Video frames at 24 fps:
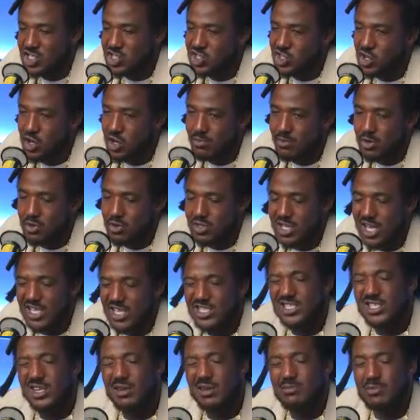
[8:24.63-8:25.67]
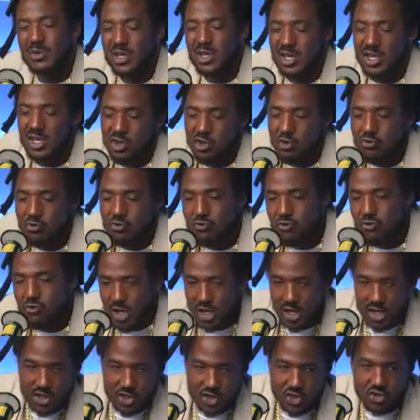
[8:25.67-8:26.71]
almost like something you do free
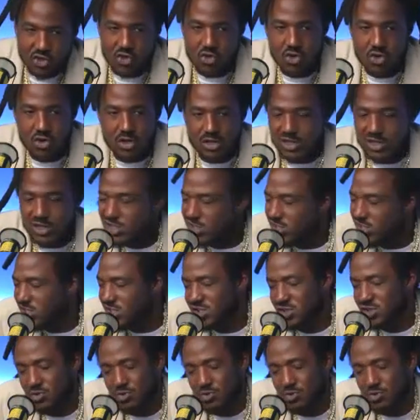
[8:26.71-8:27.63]
of charge. Just you